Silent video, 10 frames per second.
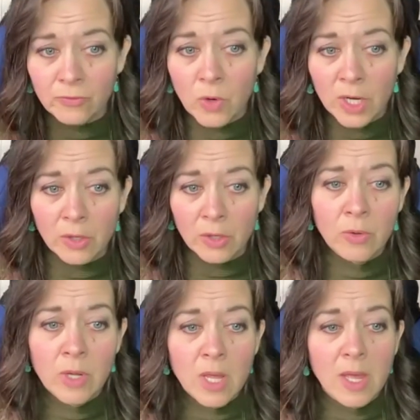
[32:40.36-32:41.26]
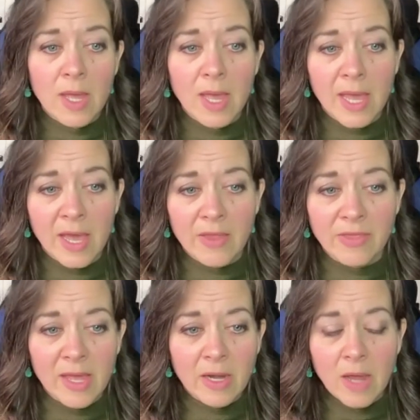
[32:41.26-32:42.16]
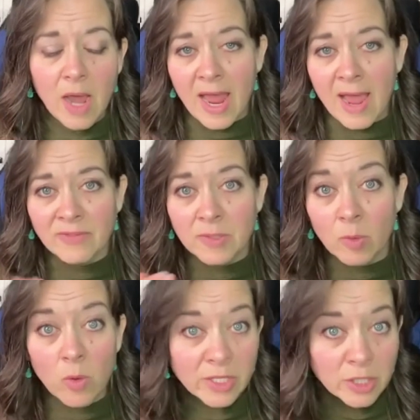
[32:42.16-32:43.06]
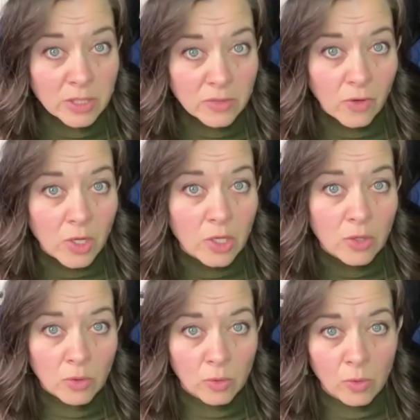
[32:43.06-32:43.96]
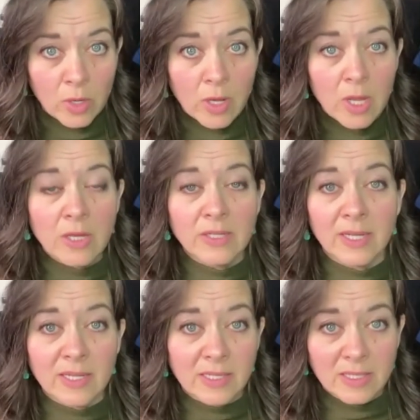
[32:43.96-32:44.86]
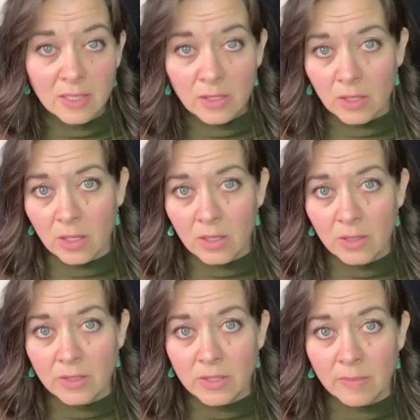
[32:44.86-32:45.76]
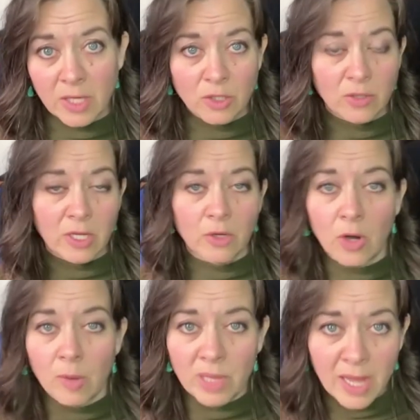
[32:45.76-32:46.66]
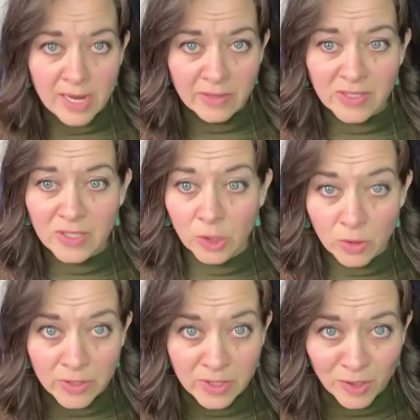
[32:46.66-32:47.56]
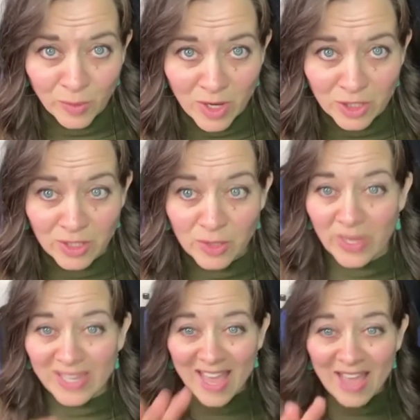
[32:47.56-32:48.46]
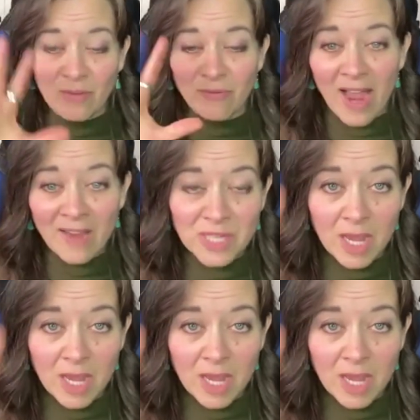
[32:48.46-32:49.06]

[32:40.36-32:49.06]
for you. And then I have some questions for you to consider to make sure that you're applying this to your situation. So again, the 5